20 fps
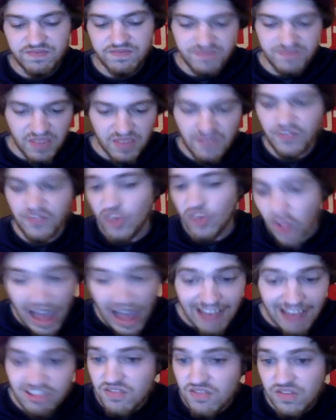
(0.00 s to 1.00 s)

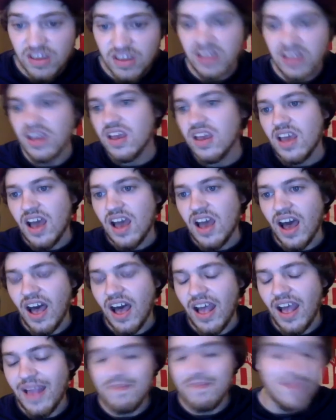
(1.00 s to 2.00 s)
philosophy
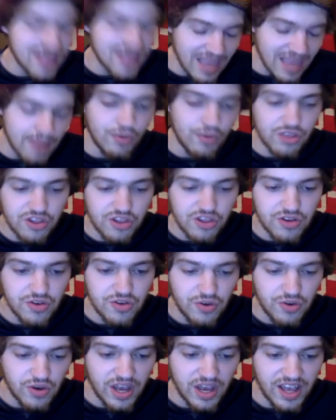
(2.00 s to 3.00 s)
and been able
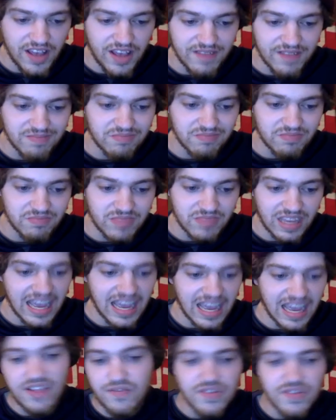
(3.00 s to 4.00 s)
to
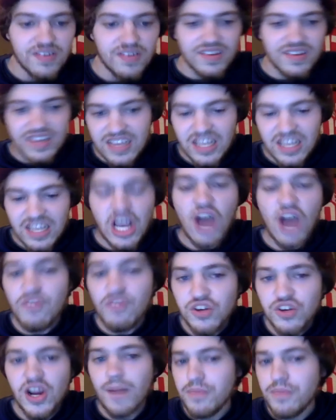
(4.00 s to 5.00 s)
kind of
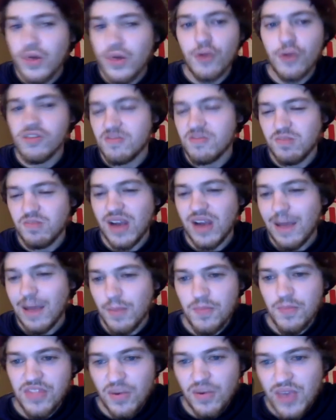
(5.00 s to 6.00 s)
cover up those
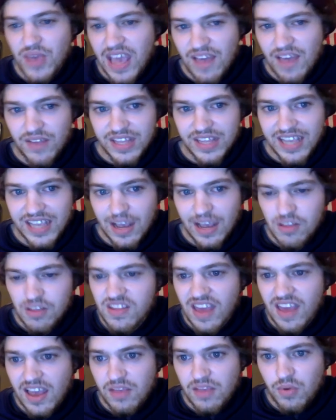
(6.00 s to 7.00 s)
problems that we have on the
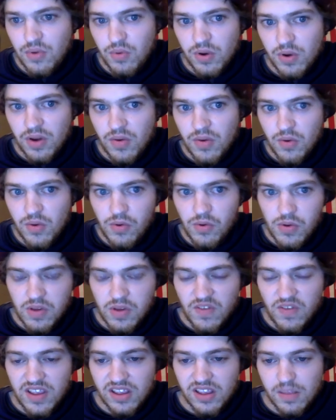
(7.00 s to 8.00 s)
outside when we're
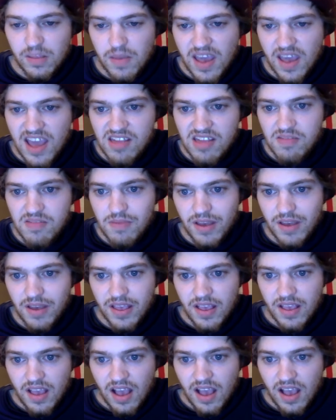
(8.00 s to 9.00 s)
defending the pass. But
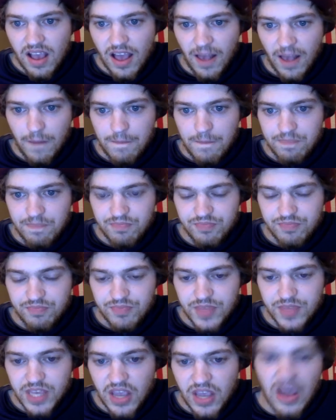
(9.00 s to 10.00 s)

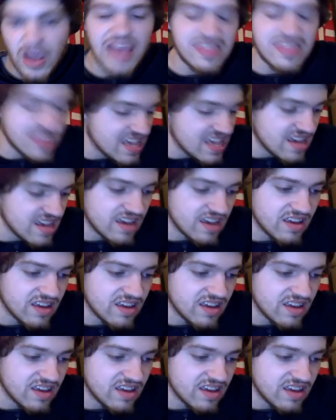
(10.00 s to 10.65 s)
I think